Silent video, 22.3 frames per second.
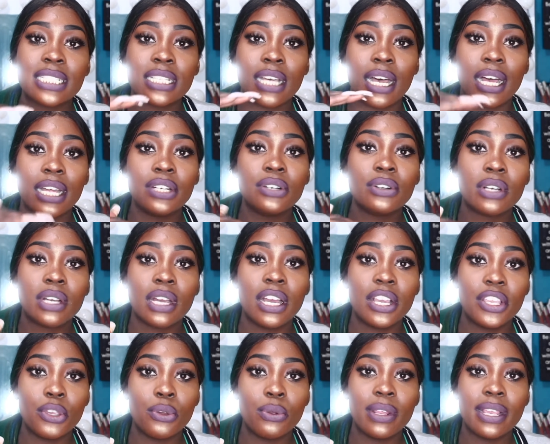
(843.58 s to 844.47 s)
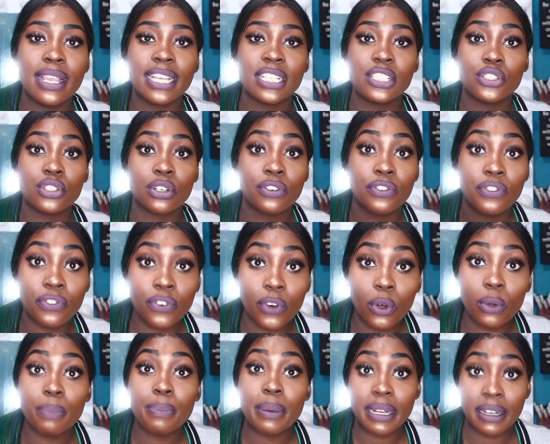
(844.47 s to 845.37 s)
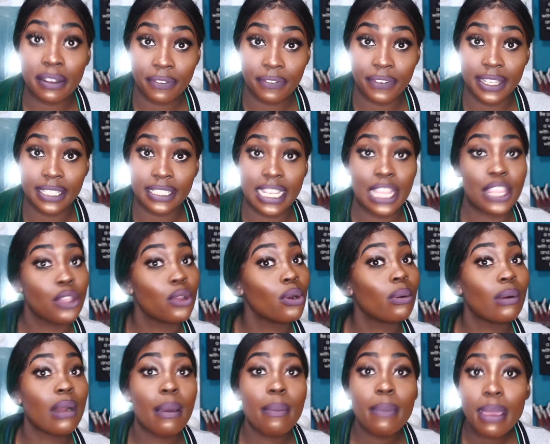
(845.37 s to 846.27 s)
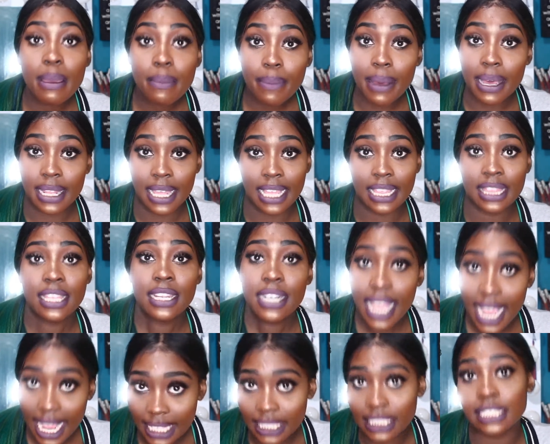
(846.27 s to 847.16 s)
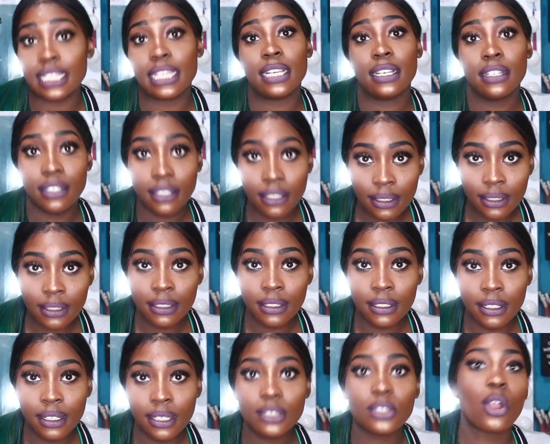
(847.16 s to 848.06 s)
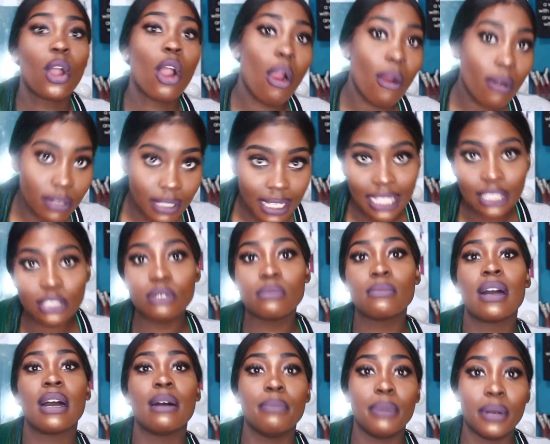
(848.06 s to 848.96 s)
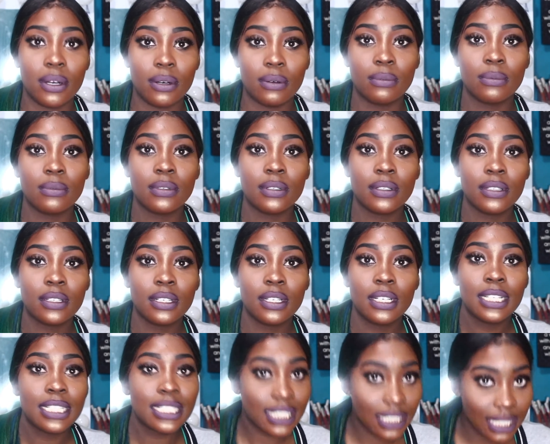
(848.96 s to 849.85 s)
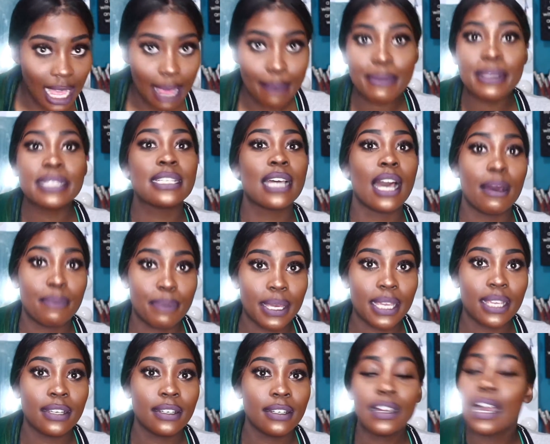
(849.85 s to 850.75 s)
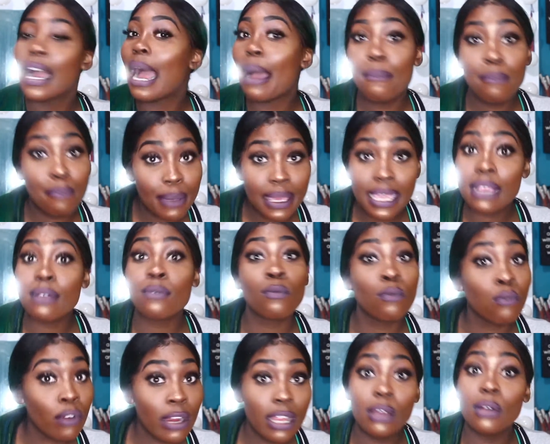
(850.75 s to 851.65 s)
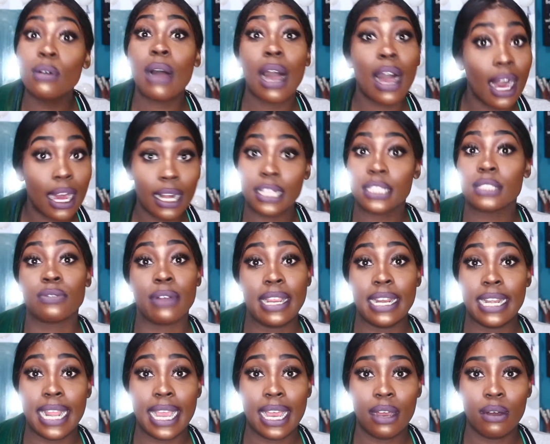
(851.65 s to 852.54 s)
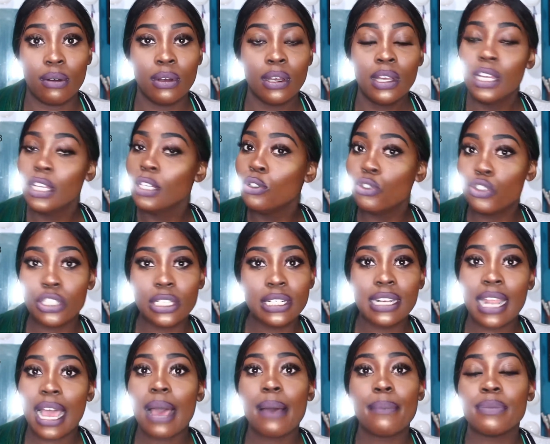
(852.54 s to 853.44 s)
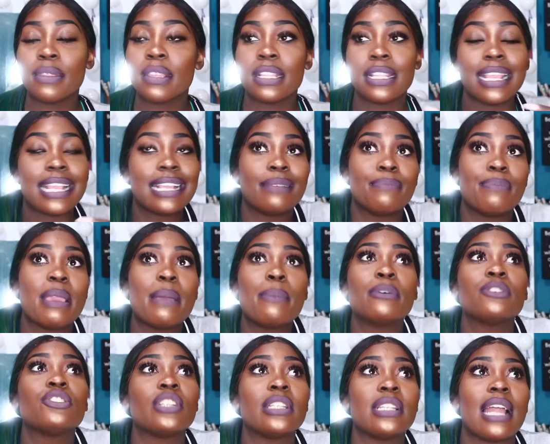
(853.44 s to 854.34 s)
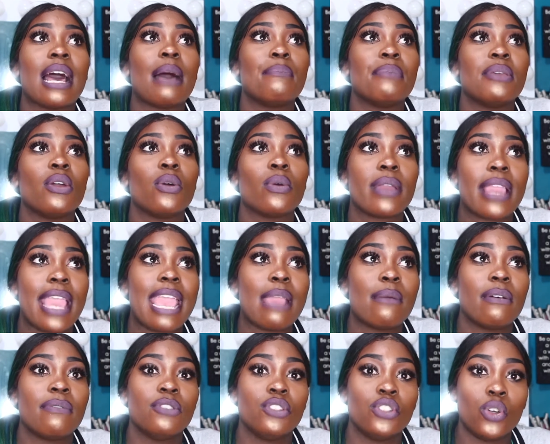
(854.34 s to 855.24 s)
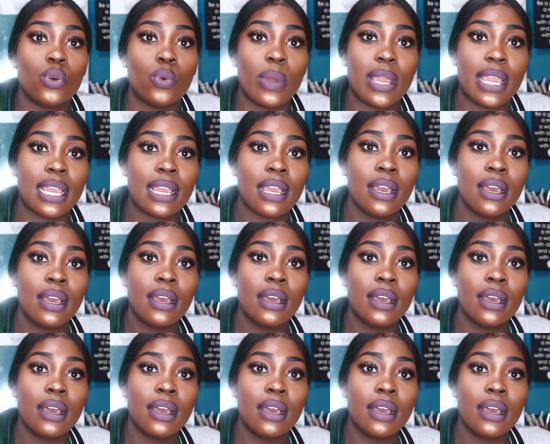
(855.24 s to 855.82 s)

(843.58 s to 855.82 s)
to undercut you to get your full benefits. And you know what I mean by that? The nasty, the horizontal mambo, sloppy toppy. I'm being real honest right now. People should not be okay with doing